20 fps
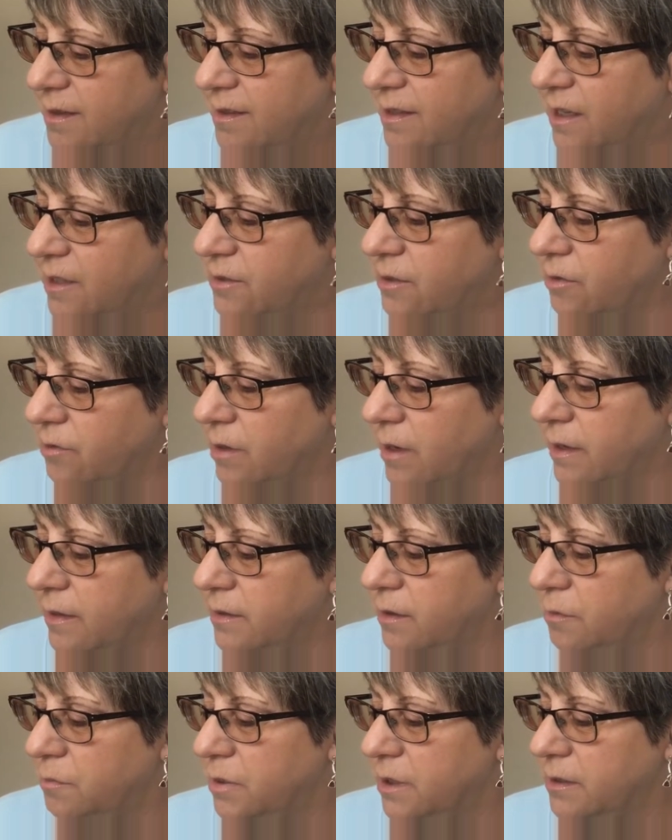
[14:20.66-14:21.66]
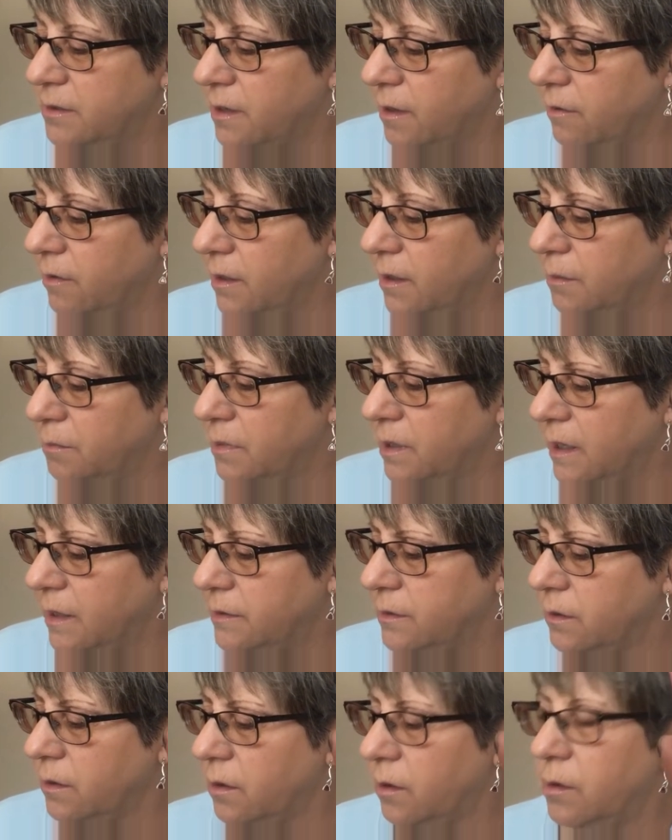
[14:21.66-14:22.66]
That's okay, don't be sorry, I'm
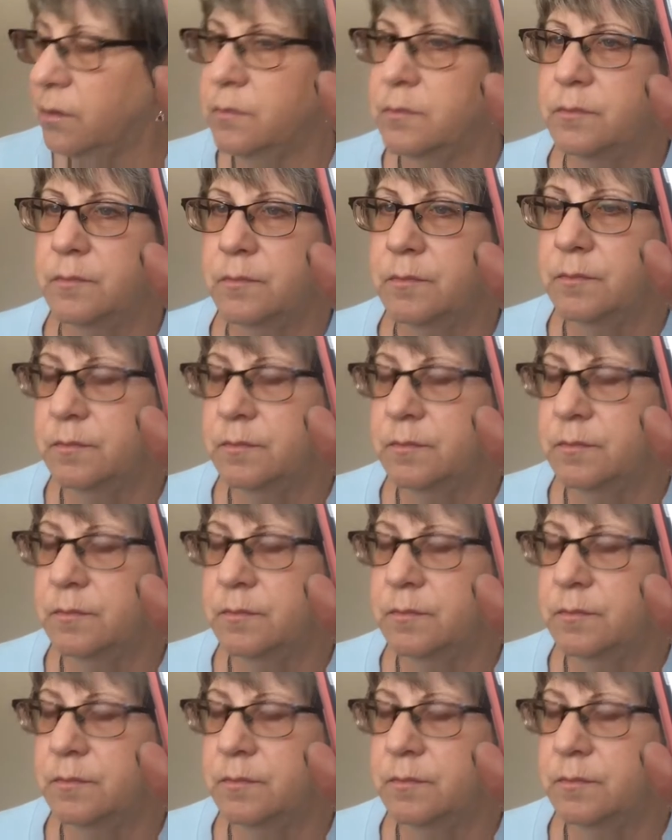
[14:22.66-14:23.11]
glad you're home.